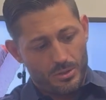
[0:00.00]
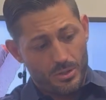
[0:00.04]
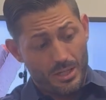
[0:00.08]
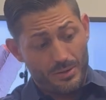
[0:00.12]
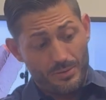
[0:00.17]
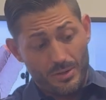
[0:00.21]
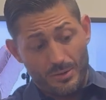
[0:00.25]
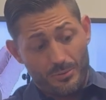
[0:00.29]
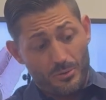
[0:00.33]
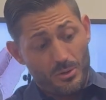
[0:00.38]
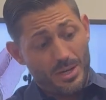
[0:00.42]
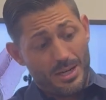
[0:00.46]

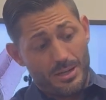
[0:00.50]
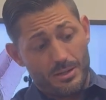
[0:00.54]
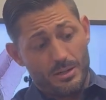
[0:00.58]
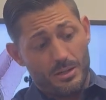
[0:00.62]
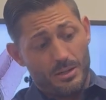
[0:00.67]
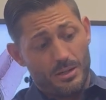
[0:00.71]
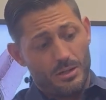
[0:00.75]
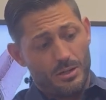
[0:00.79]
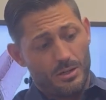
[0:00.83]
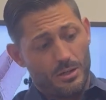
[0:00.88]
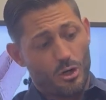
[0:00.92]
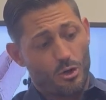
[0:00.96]
even if you had
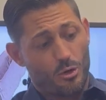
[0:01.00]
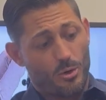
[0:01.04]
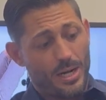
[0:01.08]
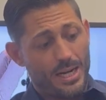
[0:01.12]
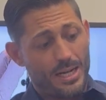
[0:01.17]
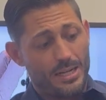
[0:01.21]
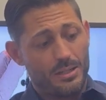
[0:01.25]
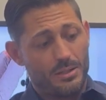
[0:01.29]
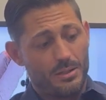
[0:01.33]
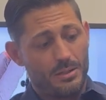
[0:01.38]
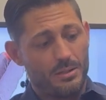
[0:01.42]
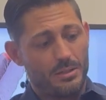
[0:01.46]

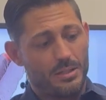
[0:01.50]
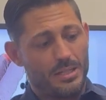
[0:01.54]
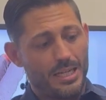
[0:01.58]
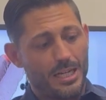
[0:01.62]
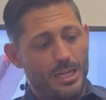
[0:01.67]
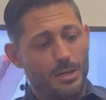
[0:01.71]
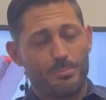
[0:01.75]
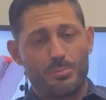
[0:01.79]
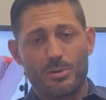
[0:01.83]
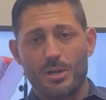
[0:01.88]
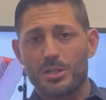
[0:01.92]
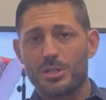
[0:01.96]
great
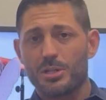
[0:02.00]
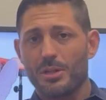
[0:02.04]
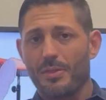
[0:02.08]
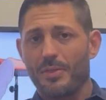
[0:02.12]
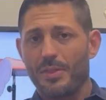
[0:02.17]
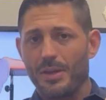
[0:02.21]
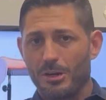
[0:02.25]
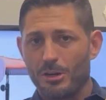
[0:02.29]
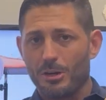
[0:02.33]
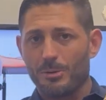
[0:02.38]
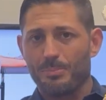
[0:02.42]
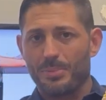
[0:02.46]
decompression
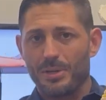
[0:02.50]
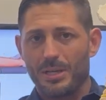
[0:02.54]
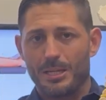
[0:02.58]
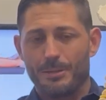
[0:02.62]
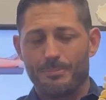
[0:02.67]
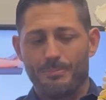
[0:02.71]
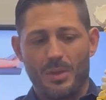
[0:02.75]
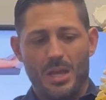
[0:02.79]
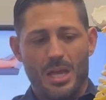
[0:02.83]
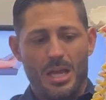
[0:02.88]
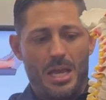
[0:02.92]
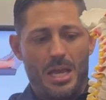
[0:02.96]
therapy,